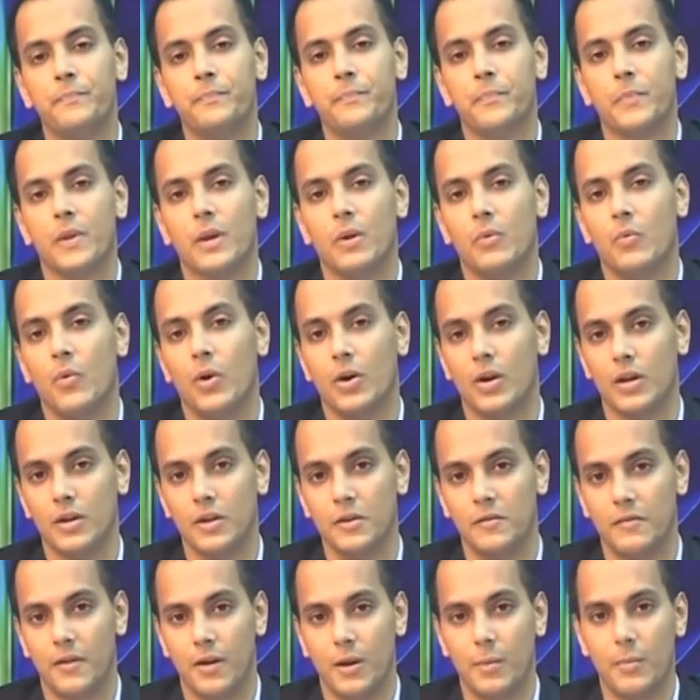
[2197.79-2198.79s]
V w 2
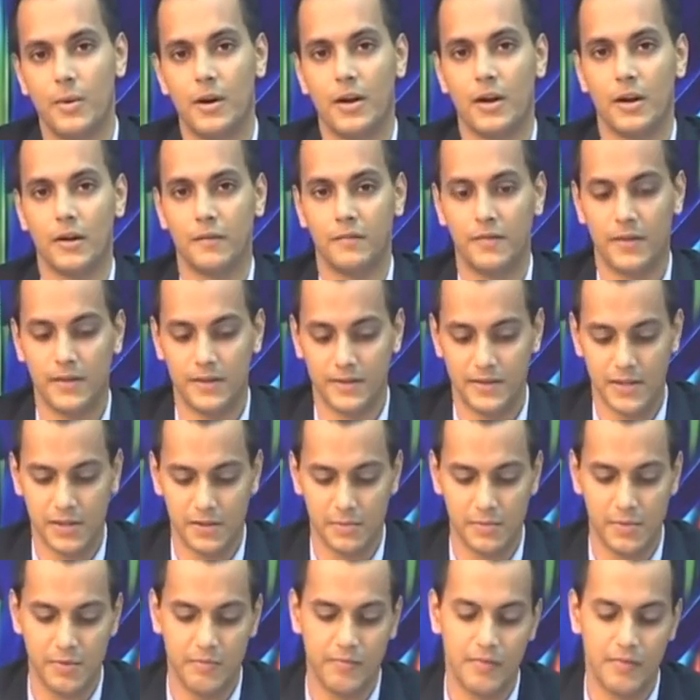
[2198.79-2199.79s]
minus V w 1.